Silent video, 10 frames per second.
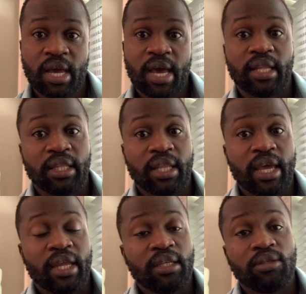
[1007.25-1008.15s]
And
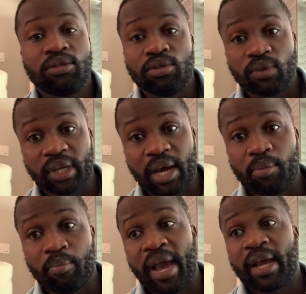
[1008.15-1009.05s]
then you would
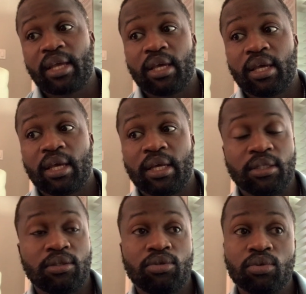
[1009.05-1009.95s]
come back and
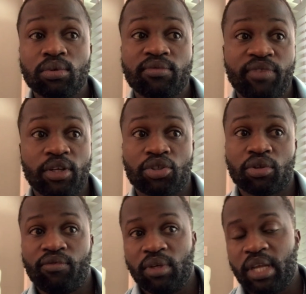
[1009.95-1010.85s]
you would finish off
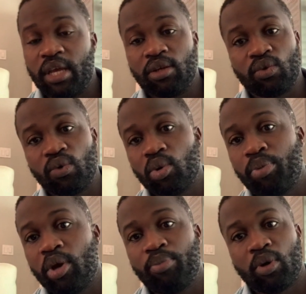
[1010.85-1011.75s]
your day, do your
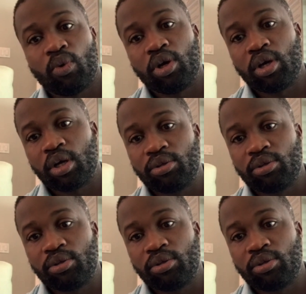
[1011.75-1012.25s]
paperwork,